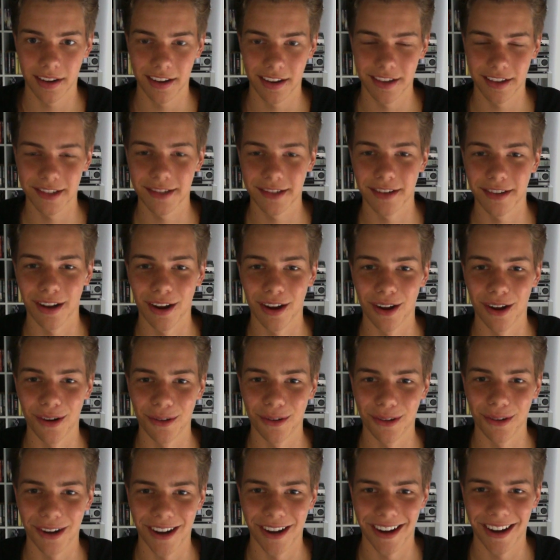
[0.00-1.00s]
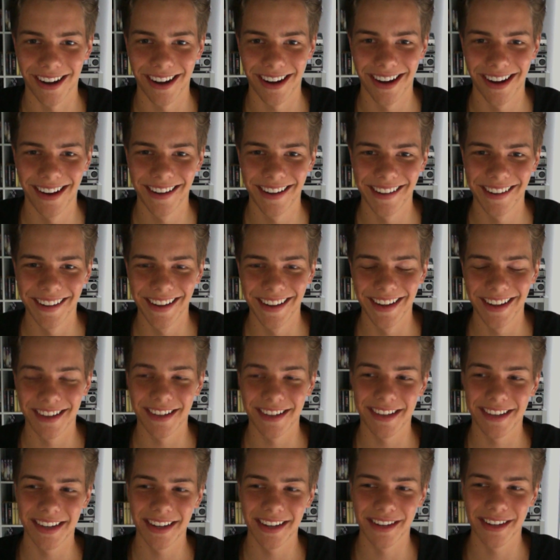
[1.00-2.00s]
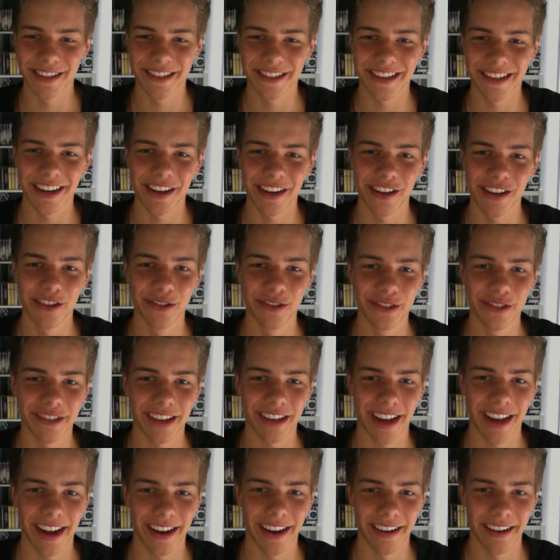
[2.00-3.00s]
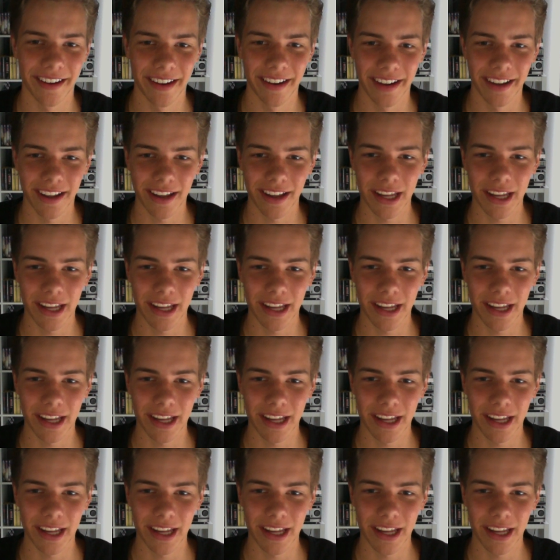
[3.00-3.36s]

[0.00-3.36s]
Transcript: So the scene continues and